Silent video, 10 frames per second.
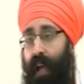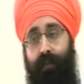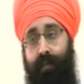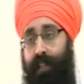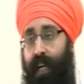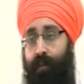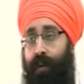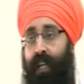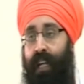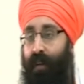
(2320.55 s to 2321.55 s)
Every
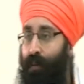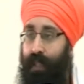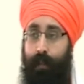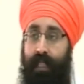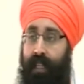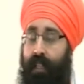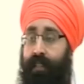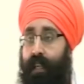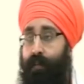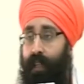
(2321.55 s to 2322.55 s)
time we'd hear him, he'd be saying
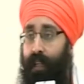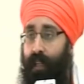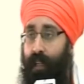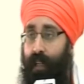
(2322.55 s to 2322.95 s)
the same thing.